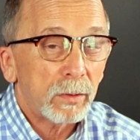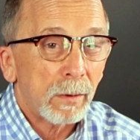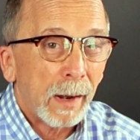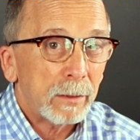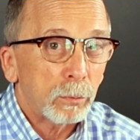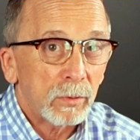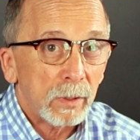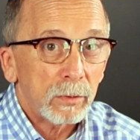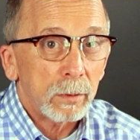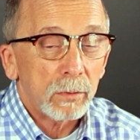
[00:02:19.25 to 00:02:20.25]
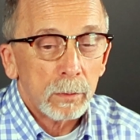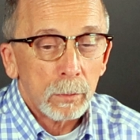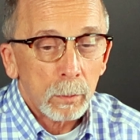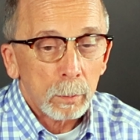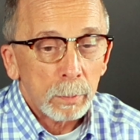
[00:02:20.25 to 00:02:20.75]
scratch resistance and
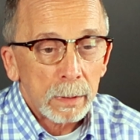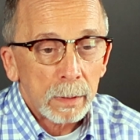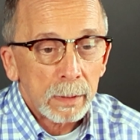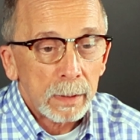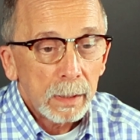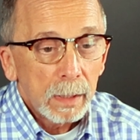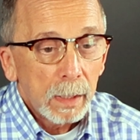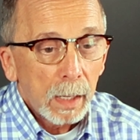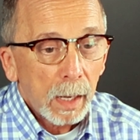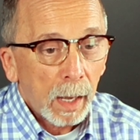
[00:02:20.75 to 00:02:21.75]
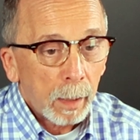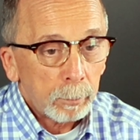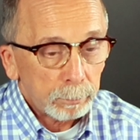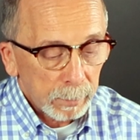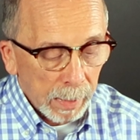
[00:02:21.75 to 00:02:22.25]
durability,
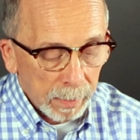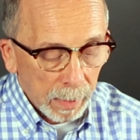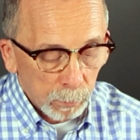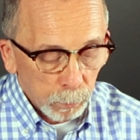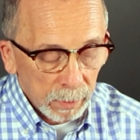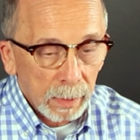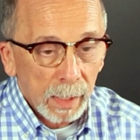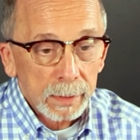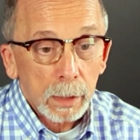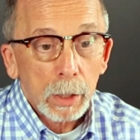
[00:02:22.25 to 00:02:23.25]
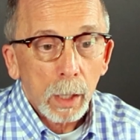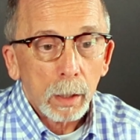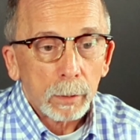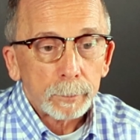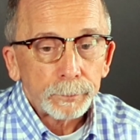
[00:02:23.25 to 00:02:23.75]
and I really like the
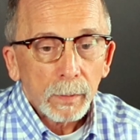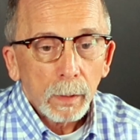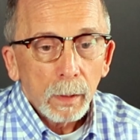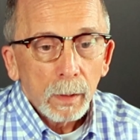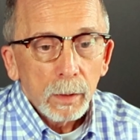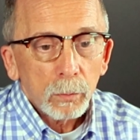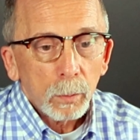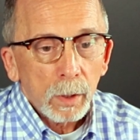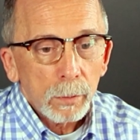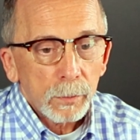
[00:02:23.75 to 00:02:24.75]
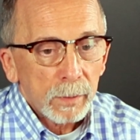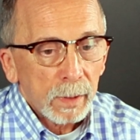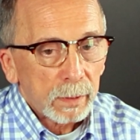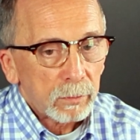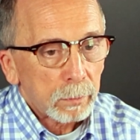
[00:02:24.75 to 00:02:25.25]
color. So other
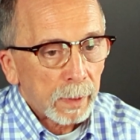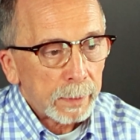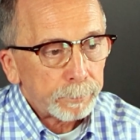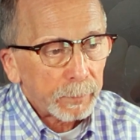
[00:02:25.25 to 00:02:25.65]
things, right?